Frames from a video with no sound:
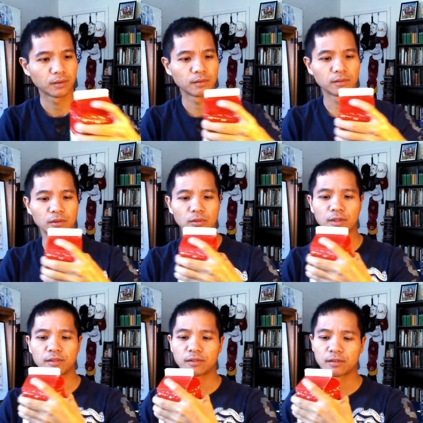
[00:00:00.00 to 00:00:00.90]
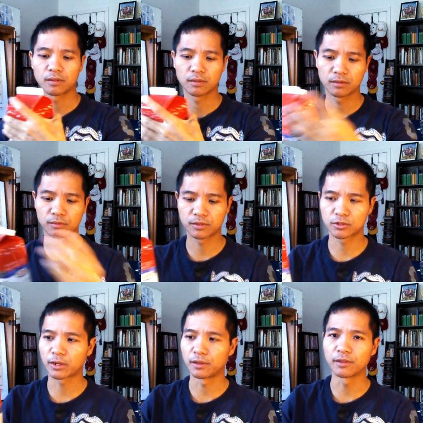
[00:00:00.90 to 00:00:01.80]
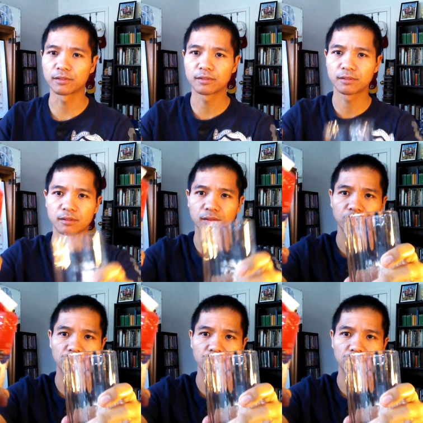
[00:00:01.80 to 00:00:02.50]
So let's let's try this.